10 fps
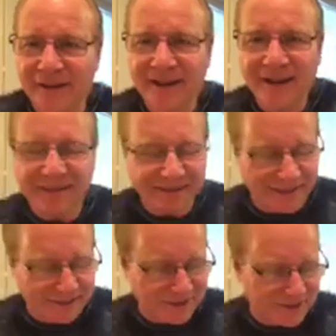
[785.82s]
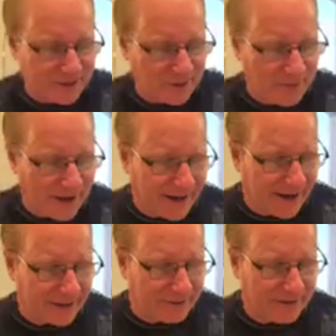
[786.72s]
I think that is just so
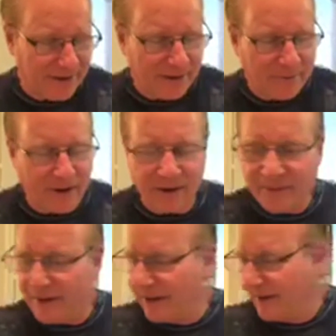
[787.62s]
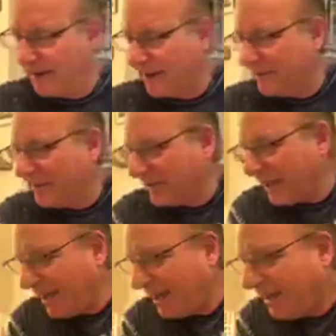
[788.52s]
badass. Barbara
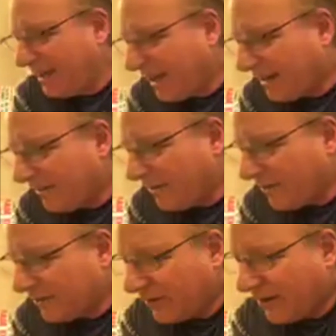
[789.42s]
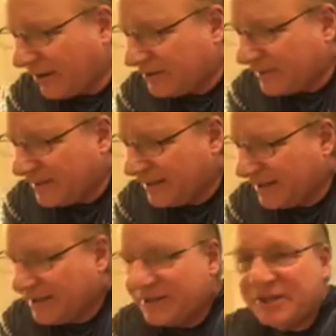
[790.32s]
Mulcahy and, of course, her husband,
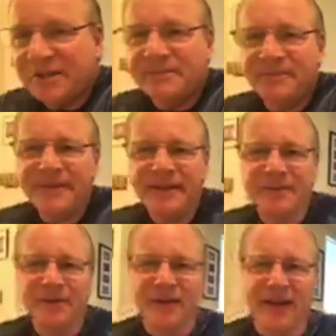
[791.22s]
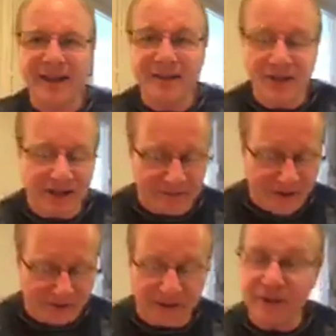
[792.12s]
Jim Mulcahy. Check them
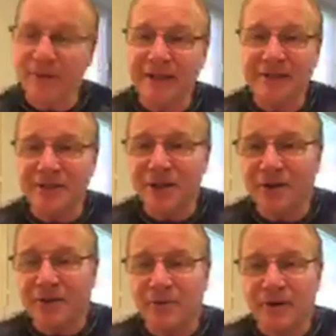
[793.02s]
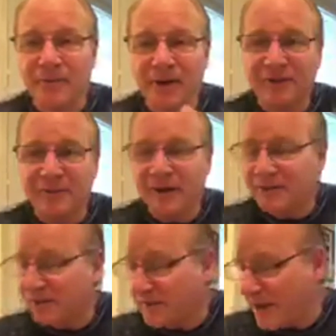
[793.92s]
out. They're going to be at the show. They're one of the proud
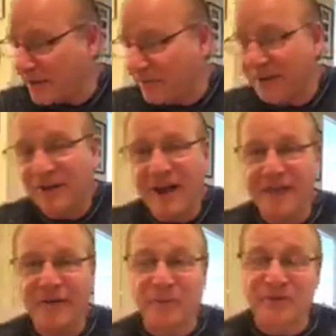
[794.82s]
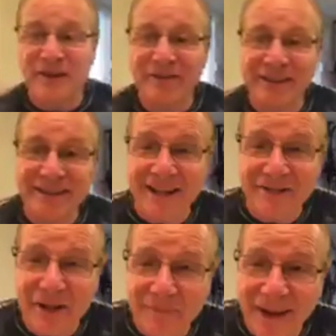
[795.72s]
sponsors of Mike Marino Live, April 7th at the
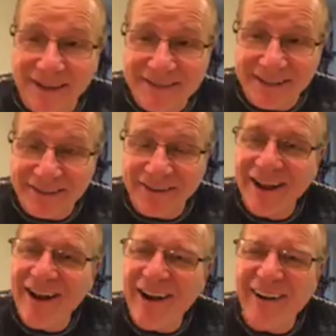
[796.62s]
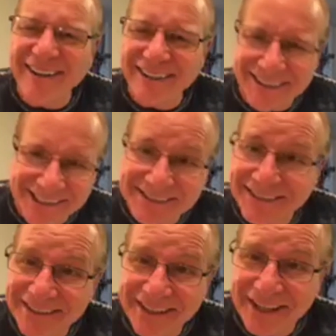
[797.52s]
NJ Pack Center. Are you
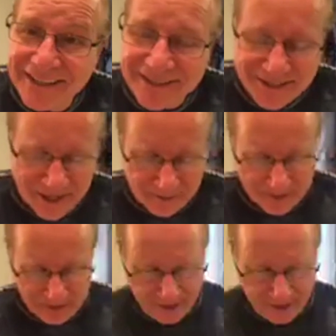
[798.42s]
listening, ladies and gentlemen?